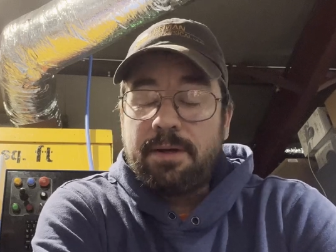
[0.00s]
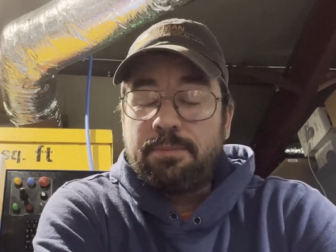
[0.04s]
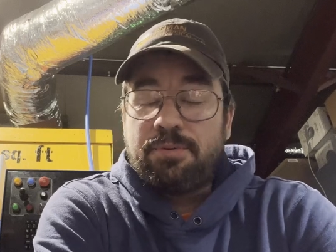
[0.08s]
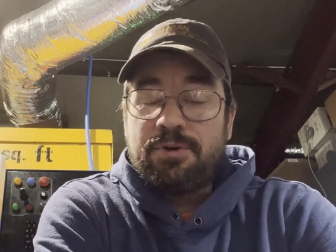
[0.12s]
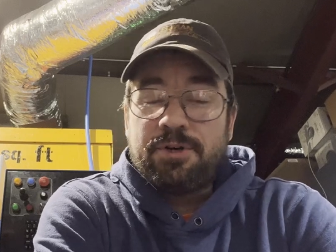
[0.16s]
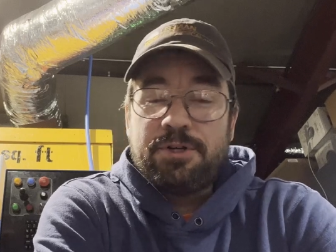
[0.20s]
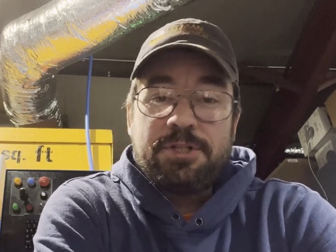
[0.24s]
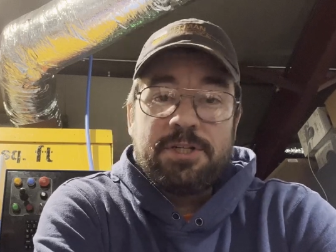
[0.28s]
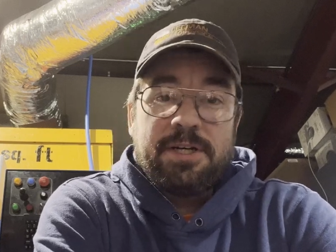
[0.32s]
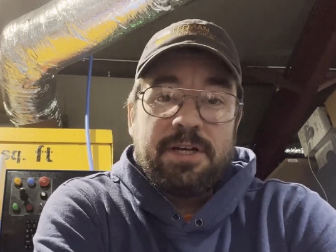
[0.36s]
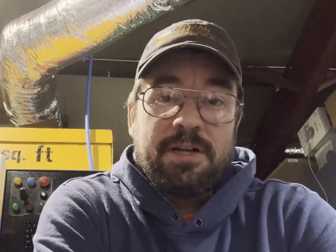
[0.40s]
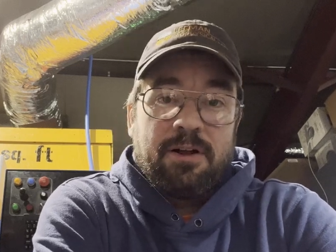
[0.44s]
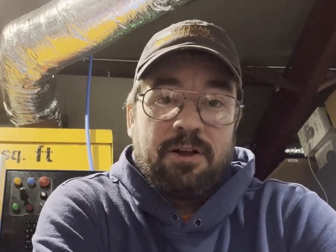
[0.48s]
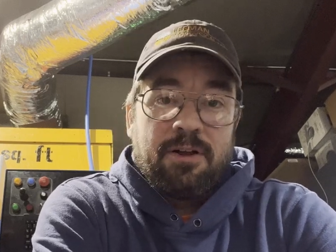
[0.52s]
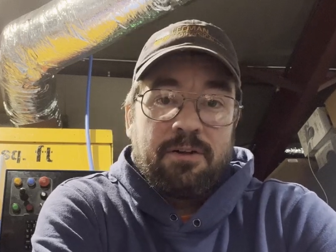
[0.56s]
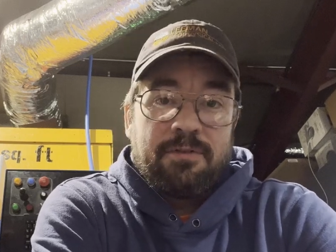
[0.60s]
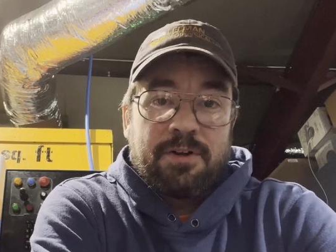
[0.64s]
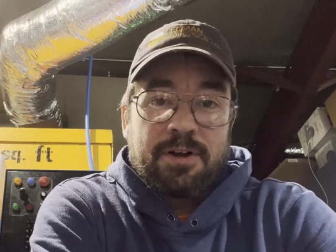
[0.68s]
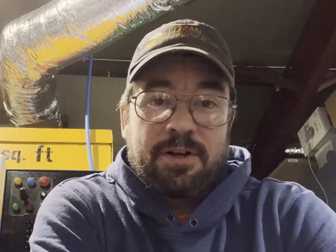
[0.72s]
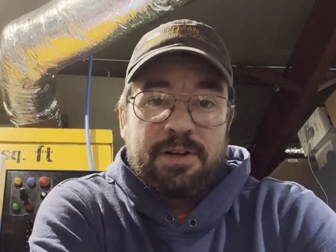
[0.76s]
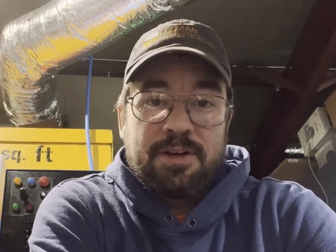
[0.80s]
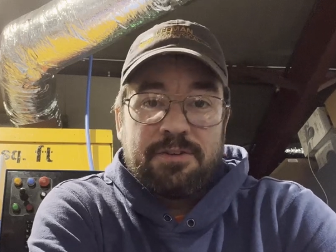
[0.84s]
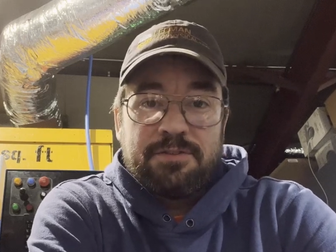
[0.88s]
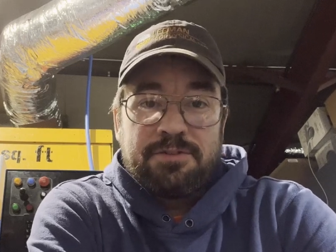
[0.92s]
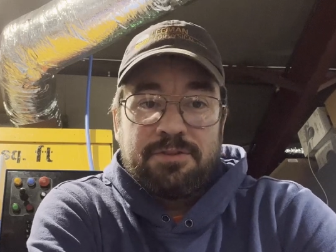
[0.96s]
appreciate all of
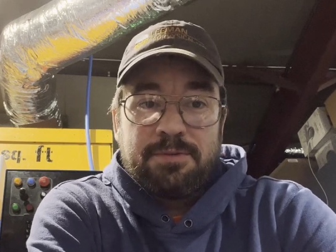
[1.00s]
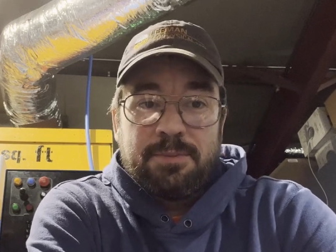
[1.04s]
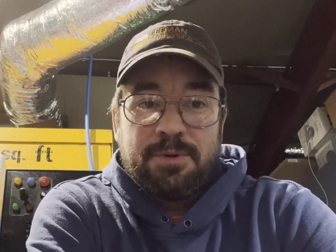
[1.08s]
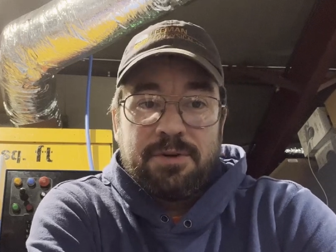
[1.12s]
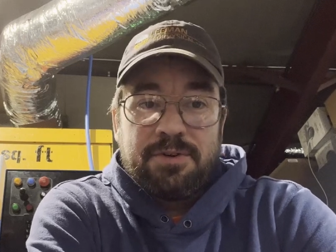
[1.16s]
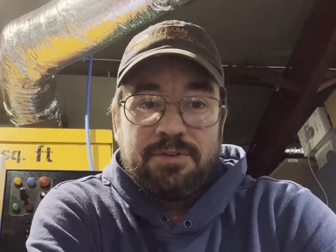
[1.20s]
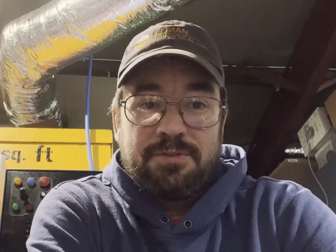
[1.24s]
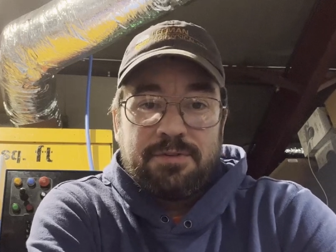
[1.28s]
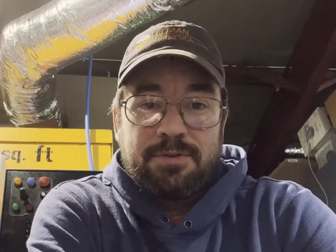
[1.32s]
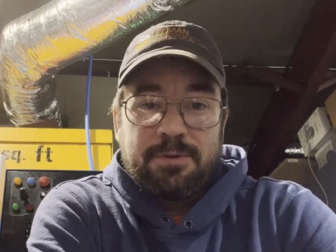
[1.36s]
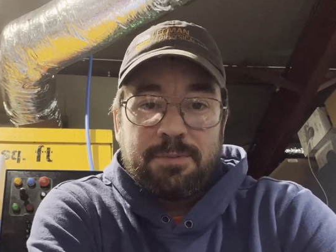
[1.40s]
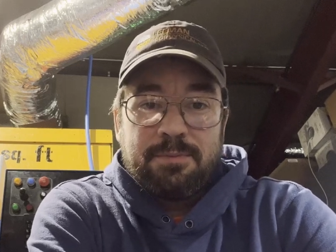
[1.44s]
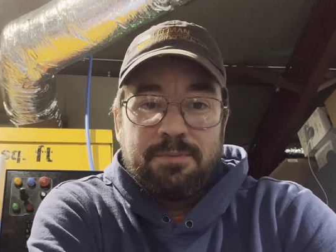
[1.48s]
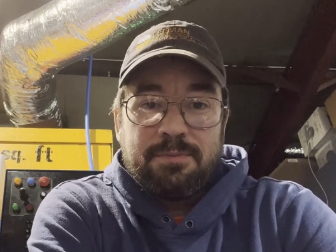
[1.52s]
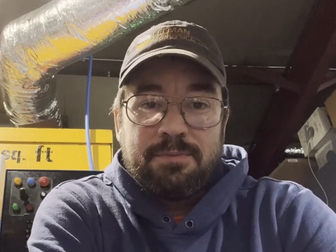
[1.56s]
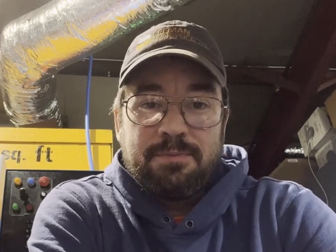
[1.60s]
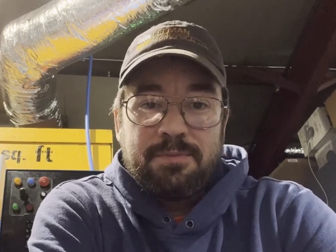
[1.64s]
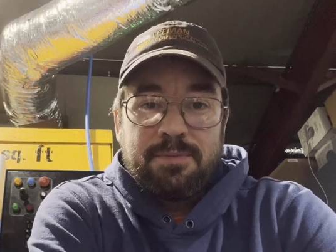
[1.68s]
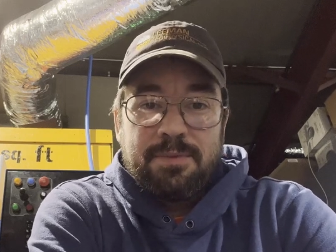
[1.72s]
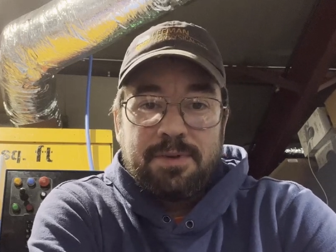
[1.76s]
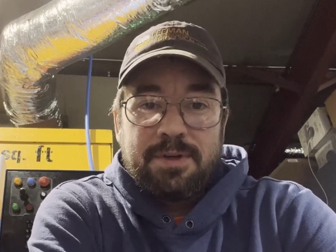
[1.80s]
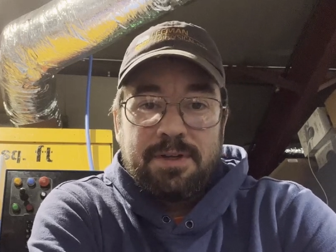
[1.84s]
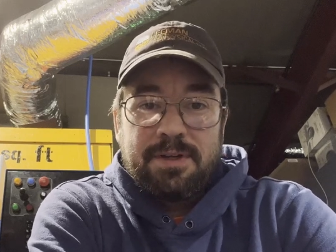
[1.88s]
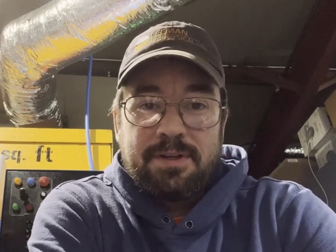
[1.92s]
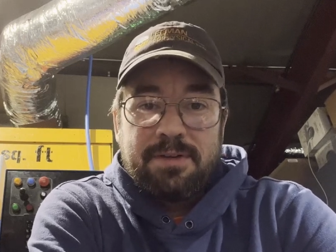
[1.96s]
our customers from
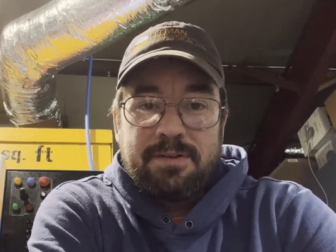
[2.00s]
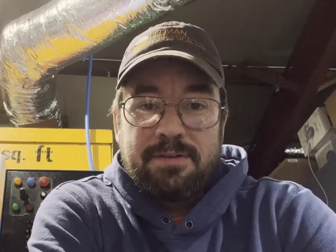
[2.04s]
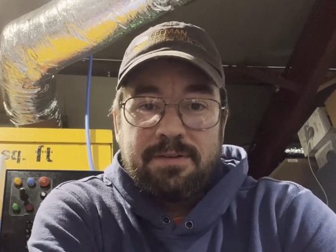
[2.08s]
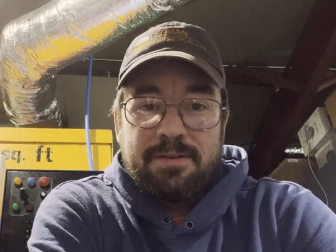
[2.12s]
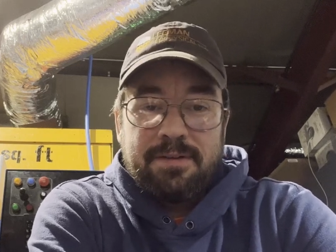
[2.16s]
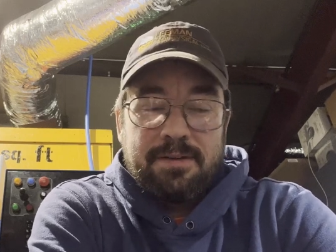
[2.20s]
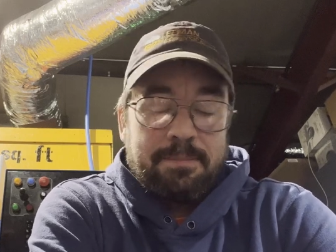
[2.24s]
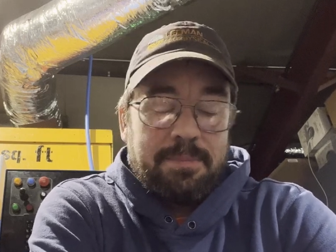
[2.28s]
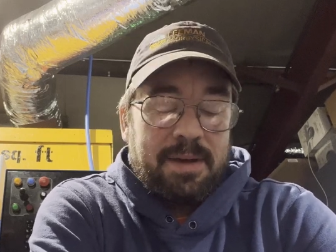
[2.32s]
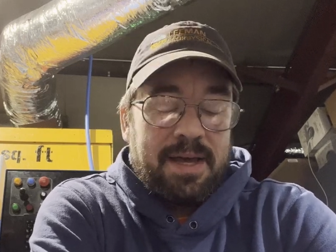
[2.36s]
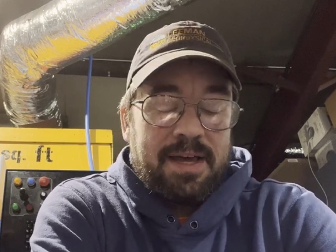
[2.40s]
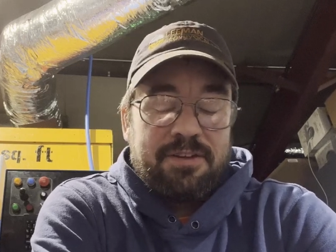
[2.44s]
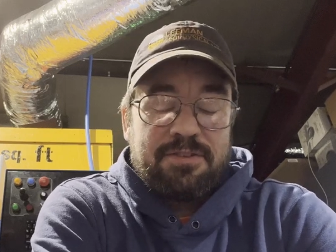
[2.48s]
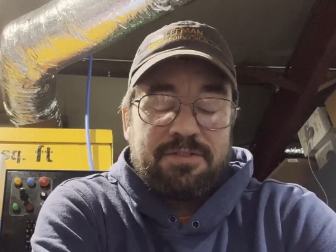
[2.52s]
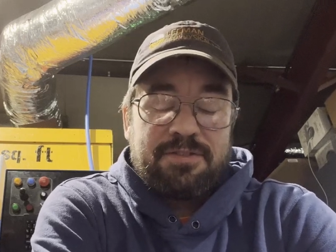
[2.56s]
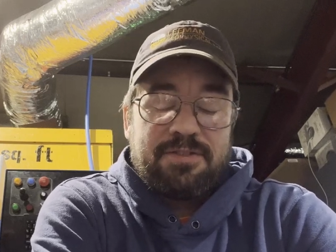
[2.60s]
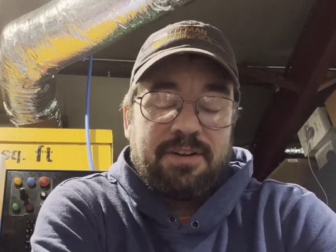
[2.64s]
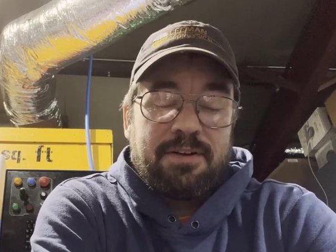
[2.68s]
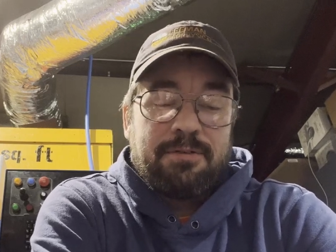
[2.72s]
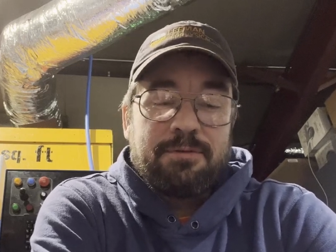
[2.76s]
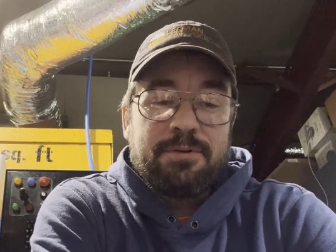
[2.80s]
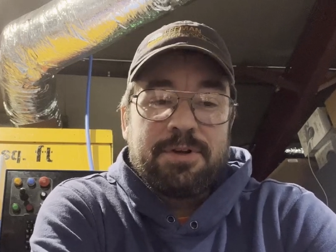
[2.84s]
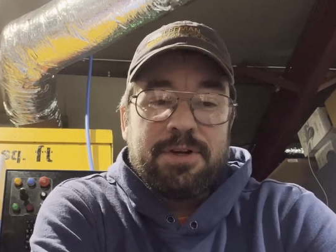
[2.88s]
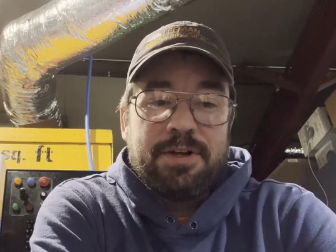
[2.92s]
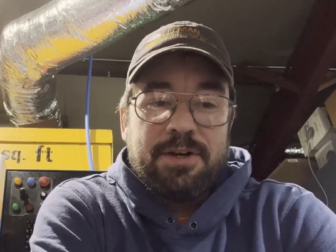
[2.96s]
the past
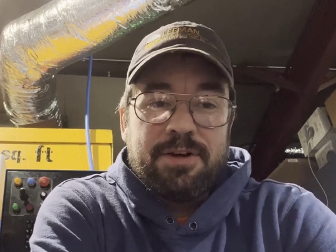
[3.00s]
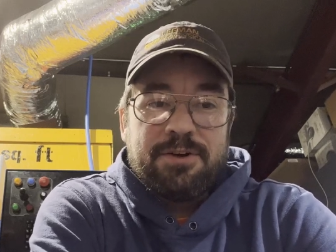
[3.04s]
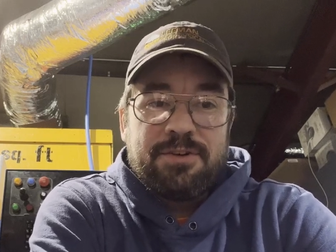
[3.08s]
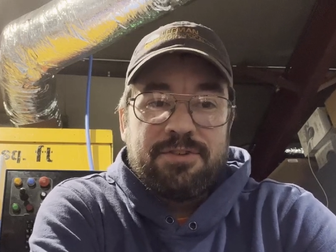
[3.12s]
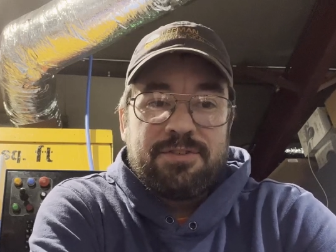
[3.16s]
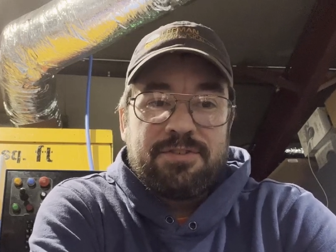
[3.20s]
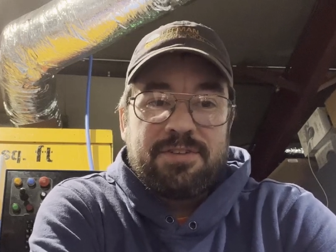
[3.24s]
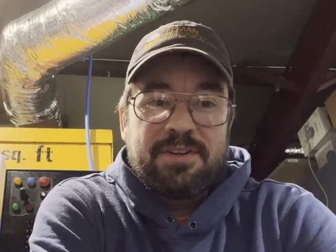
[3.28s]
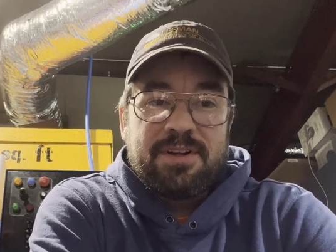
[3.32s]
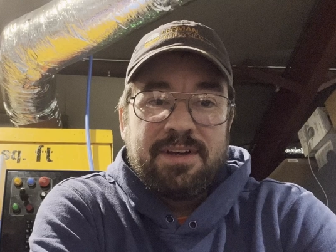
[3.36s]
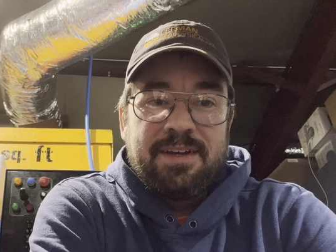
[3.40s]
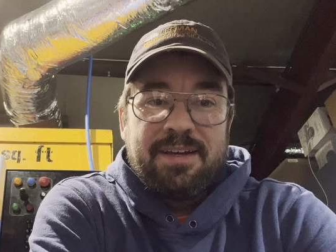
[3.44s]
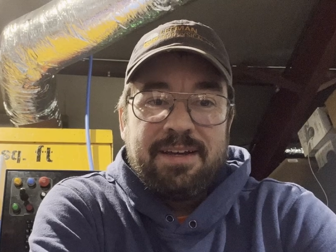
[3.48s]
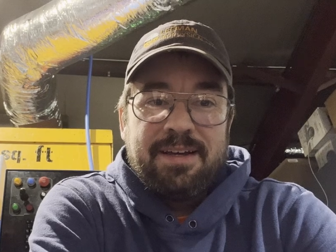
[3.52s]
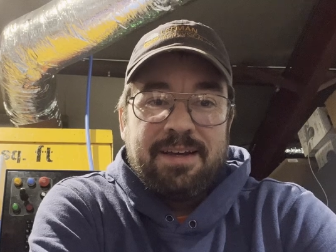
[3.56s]
several years.